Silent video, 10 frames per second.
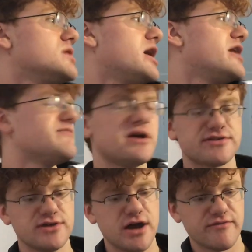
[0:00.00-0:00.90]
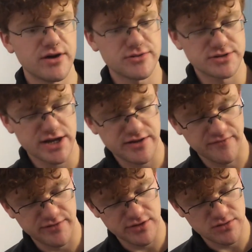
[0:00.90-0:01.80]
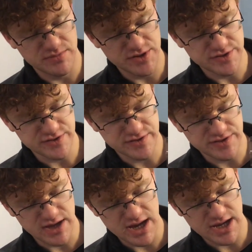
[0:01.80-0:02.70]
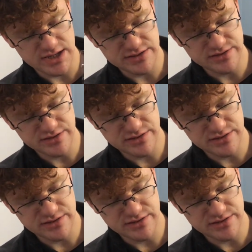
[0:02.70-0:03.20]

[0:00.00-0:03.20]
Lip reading: I have basically every other NECA figure besides